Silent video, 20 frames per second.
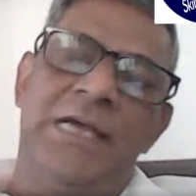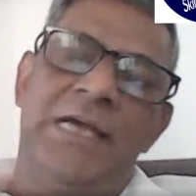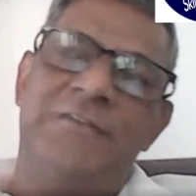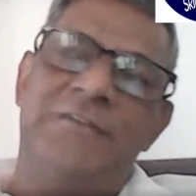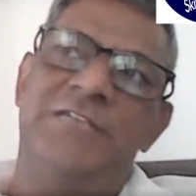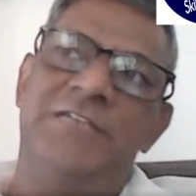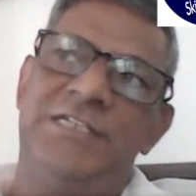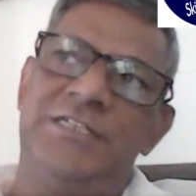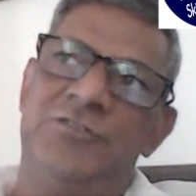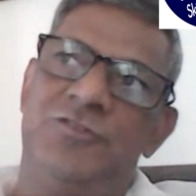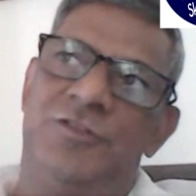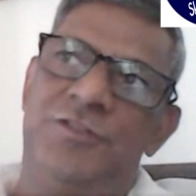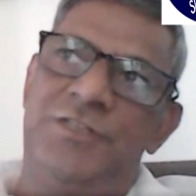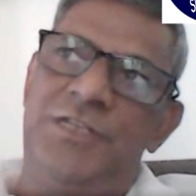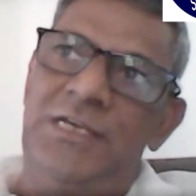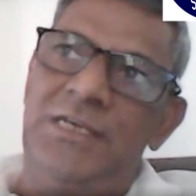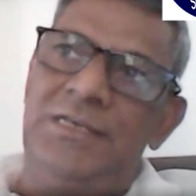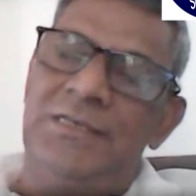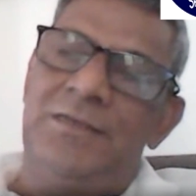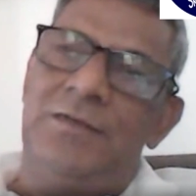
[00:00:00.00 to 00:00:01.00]
accent is on
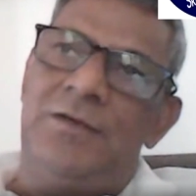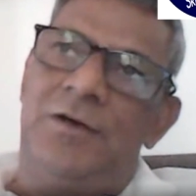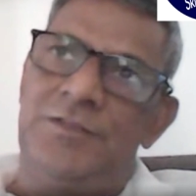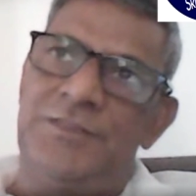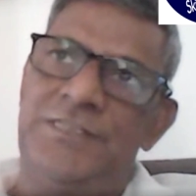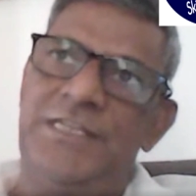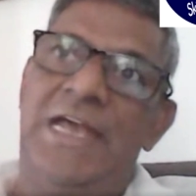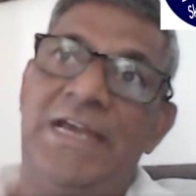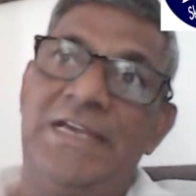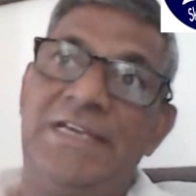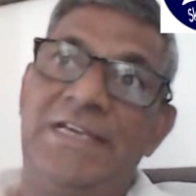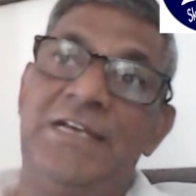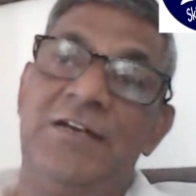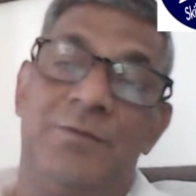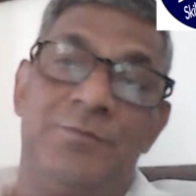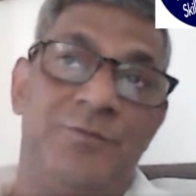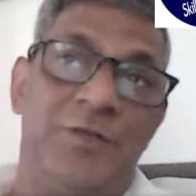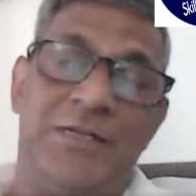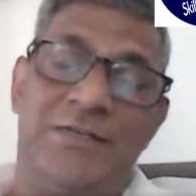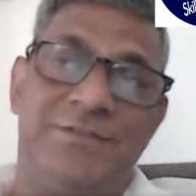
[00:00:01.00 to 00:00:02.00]
the ending
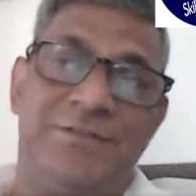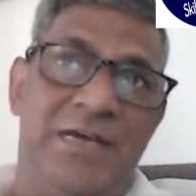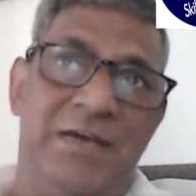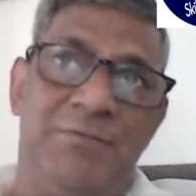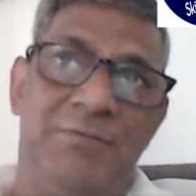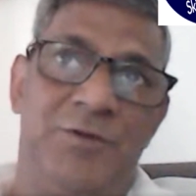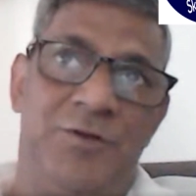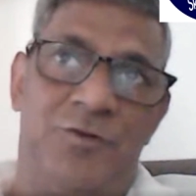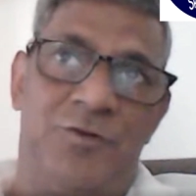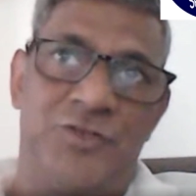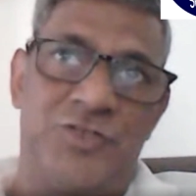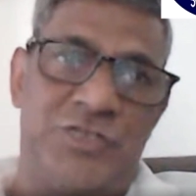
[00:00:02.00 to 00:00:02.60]
of that ever